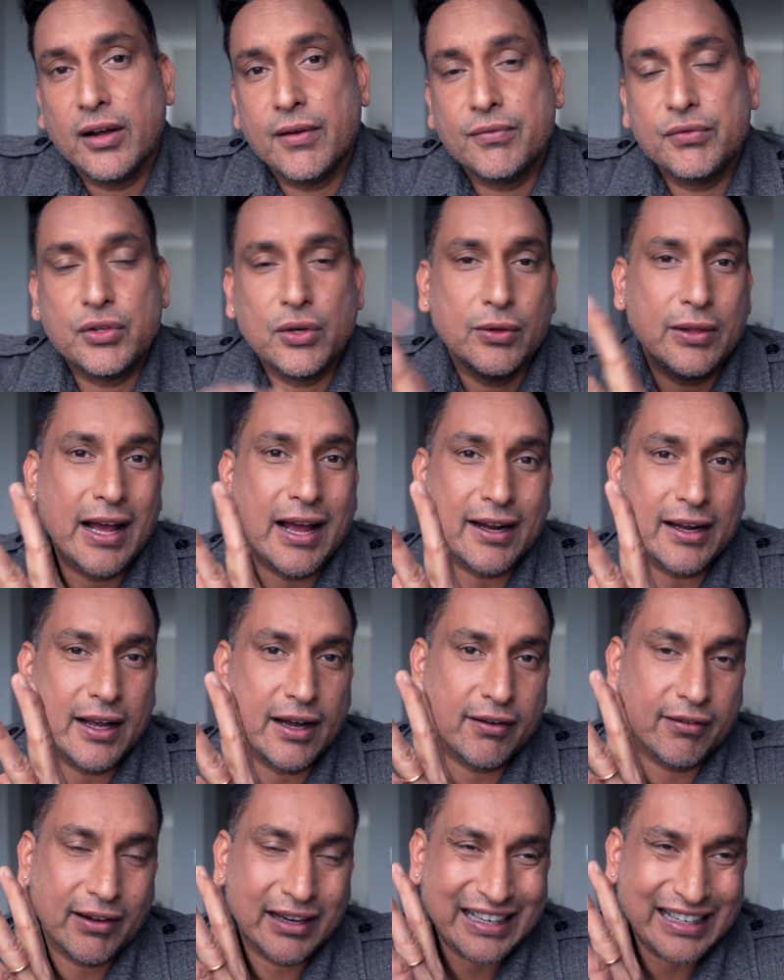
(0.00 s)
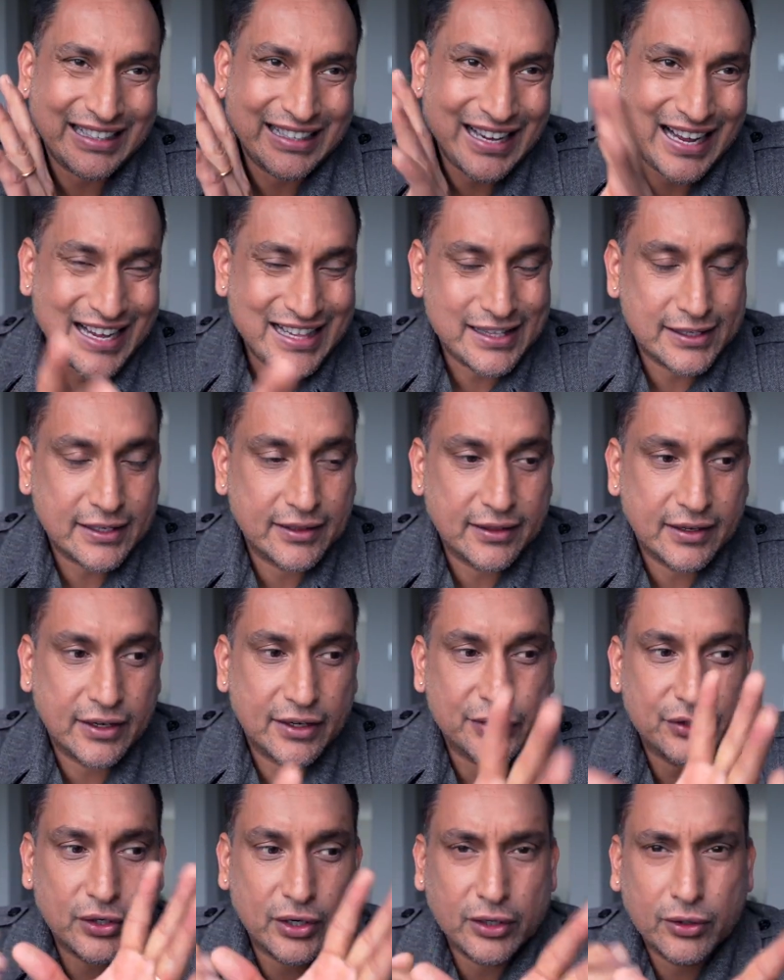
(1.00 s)
So that kind of like lands in
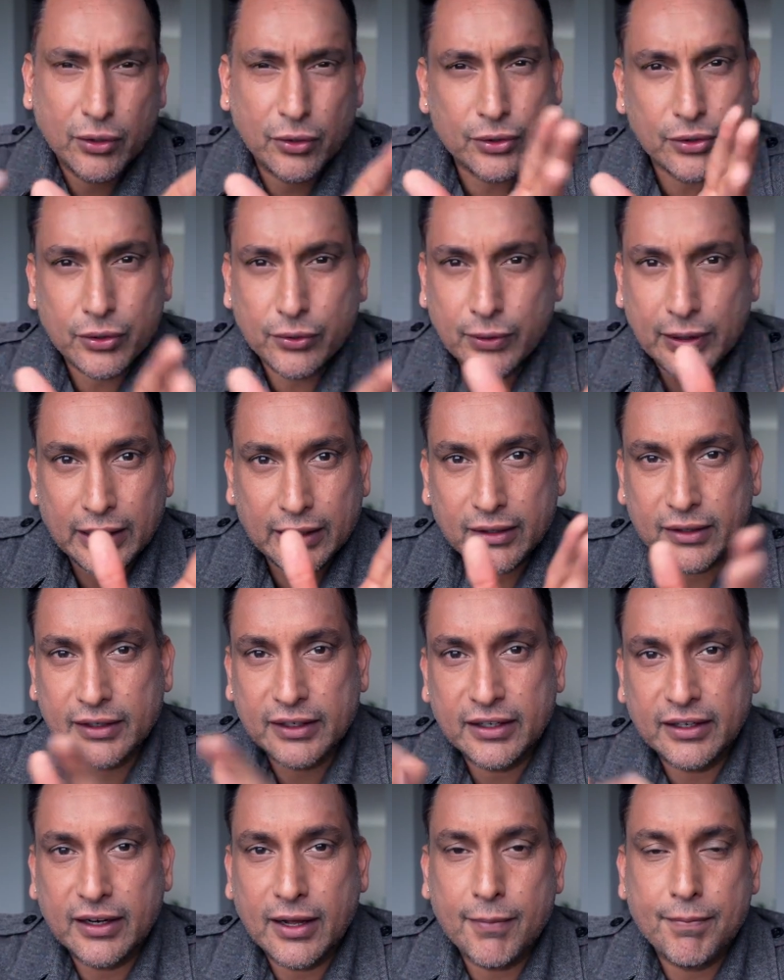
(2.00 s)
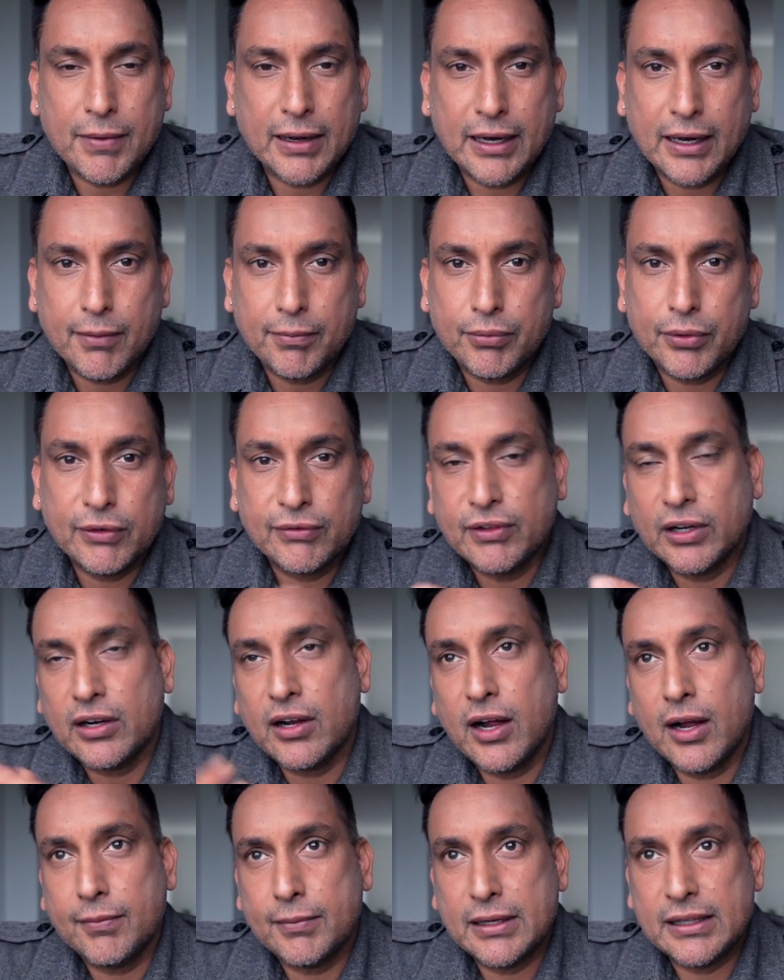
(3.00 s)
there. So I go through it, I clean it up and I approve the
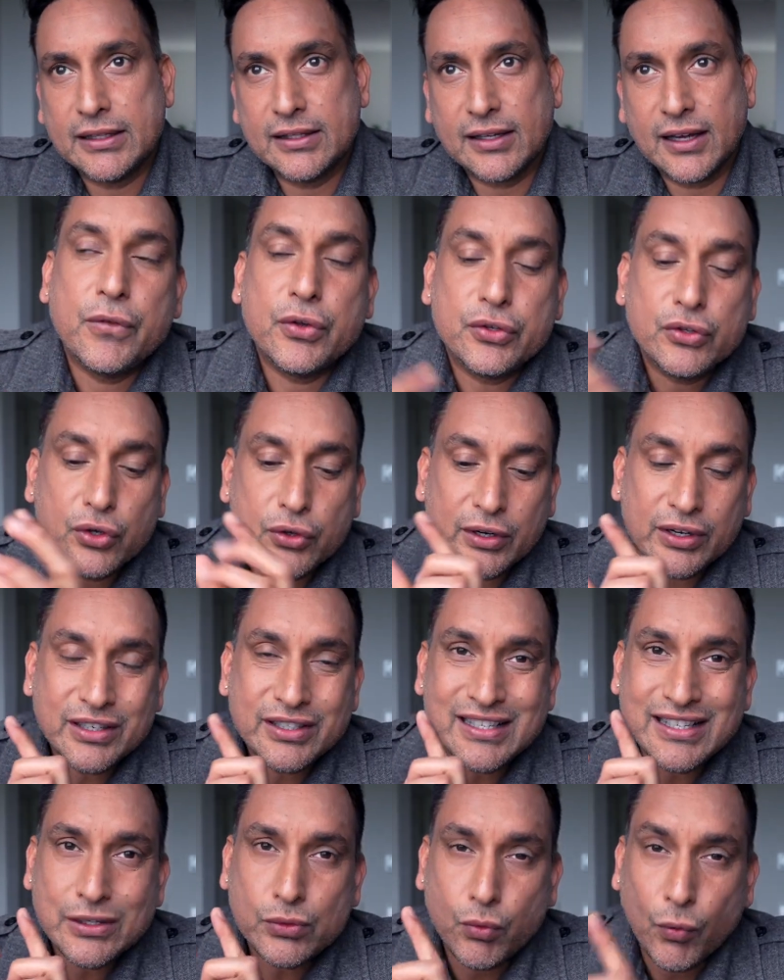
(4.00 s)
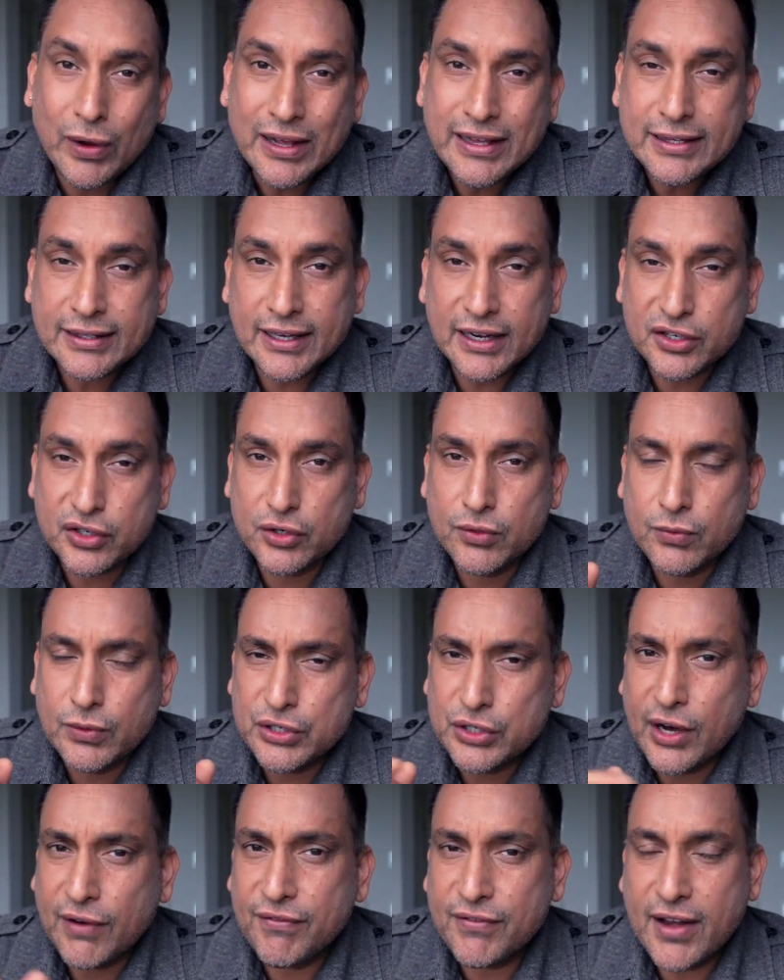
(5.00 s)
comments. So there's this one section
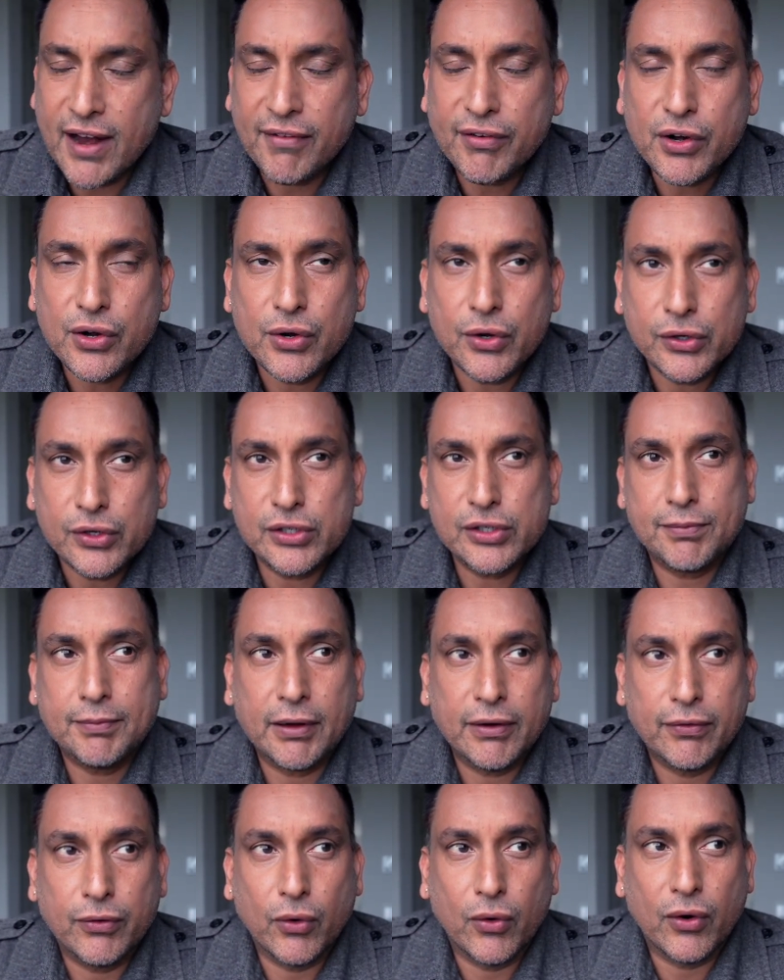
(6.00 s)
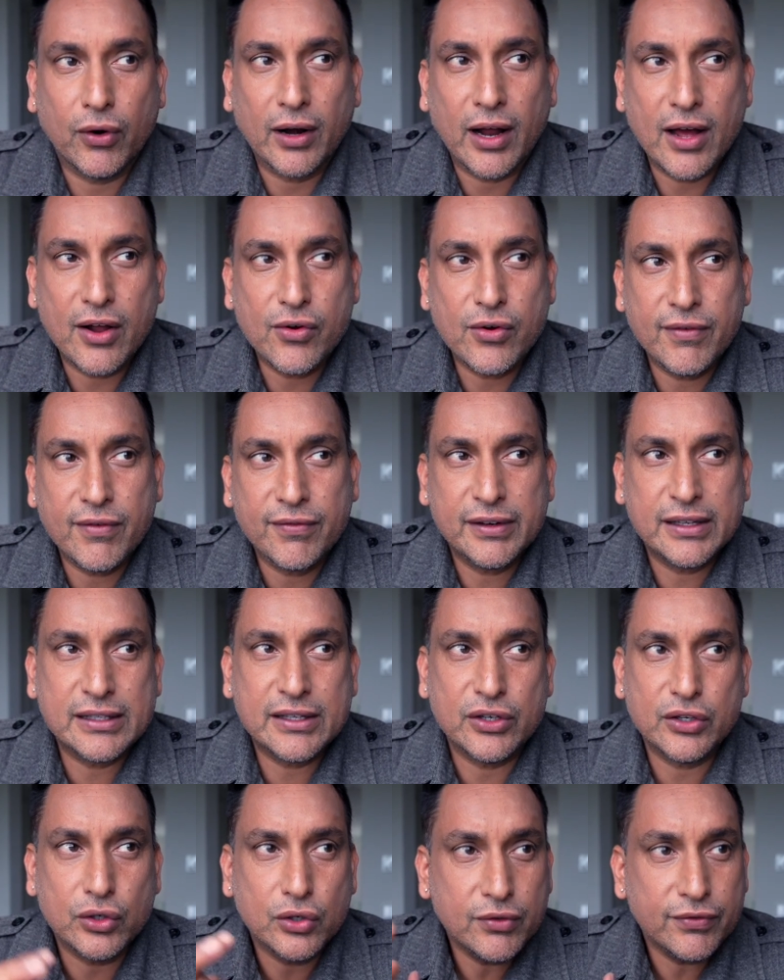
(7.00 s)
which I've never noticed before. I if it's
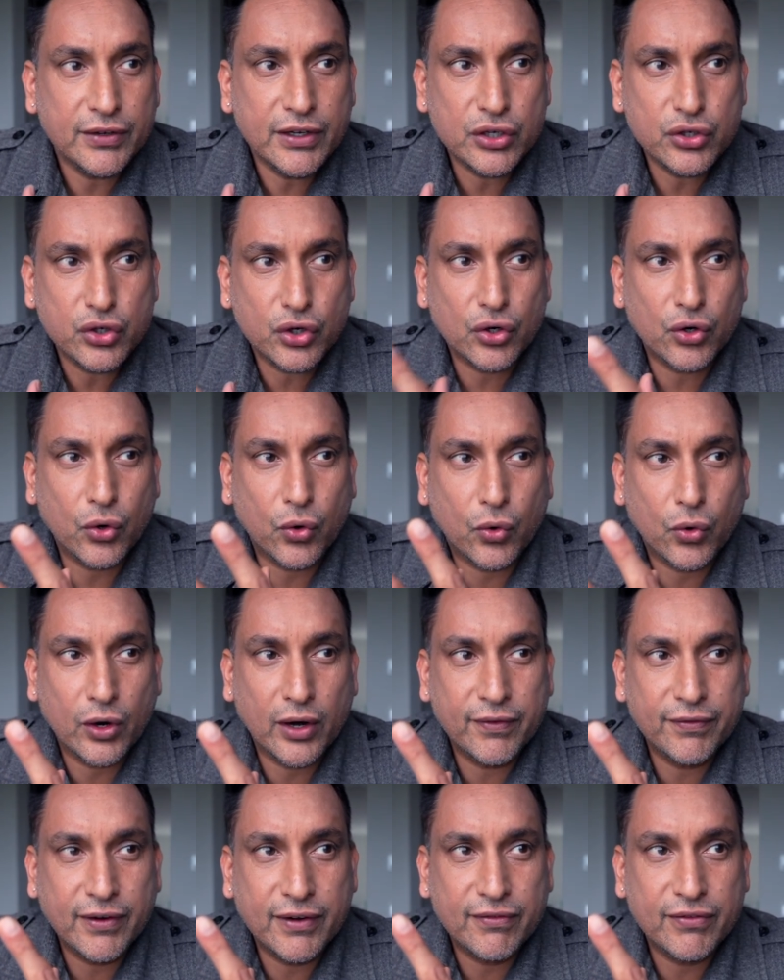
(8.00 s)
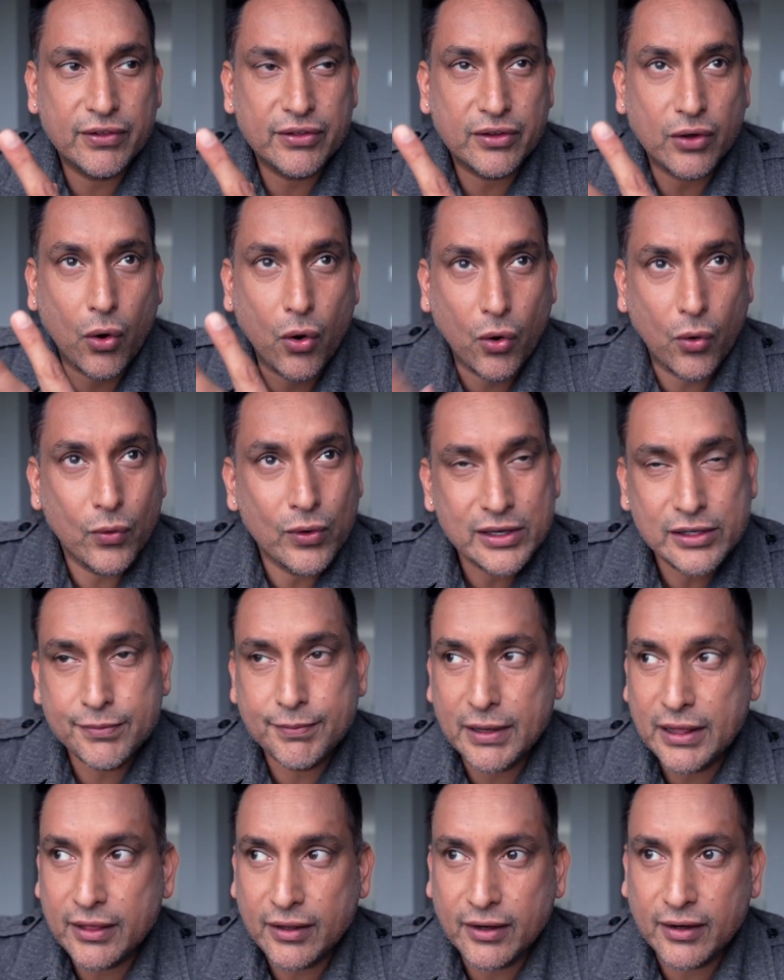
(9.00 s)
a new feature or if it's always
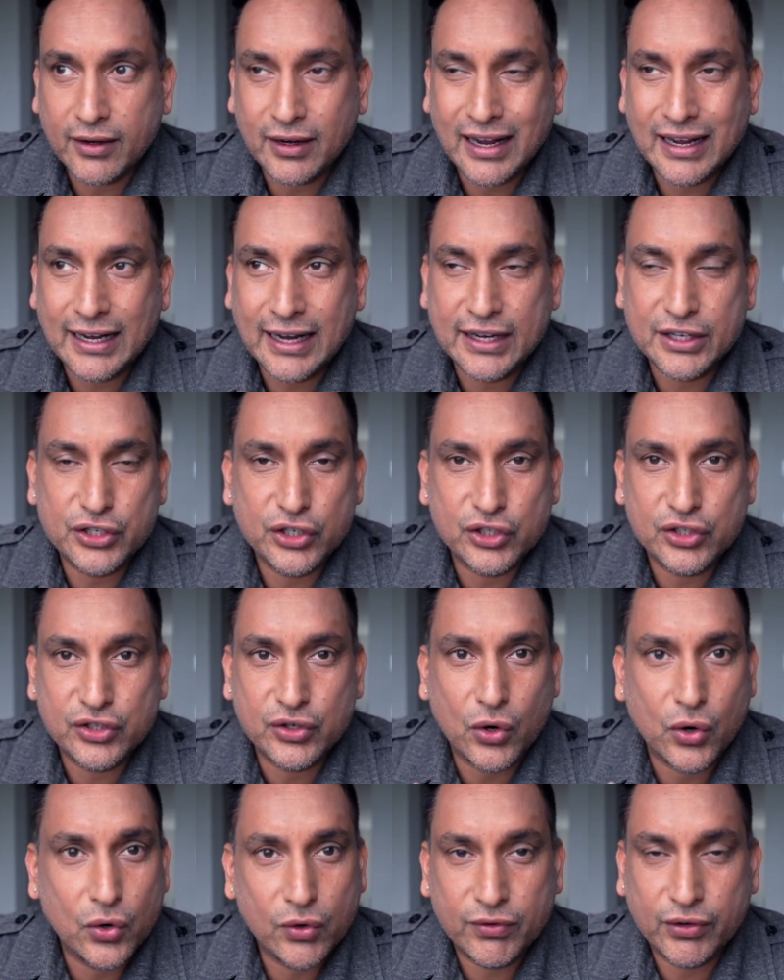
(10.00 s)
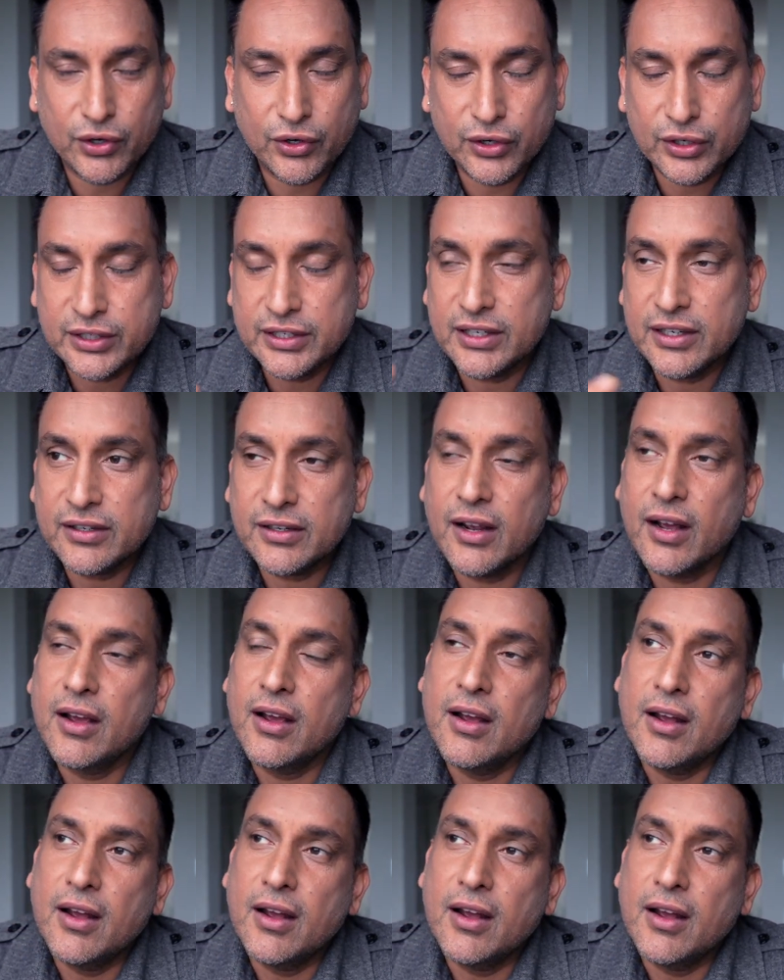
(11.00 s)
been there and I just overlooked it.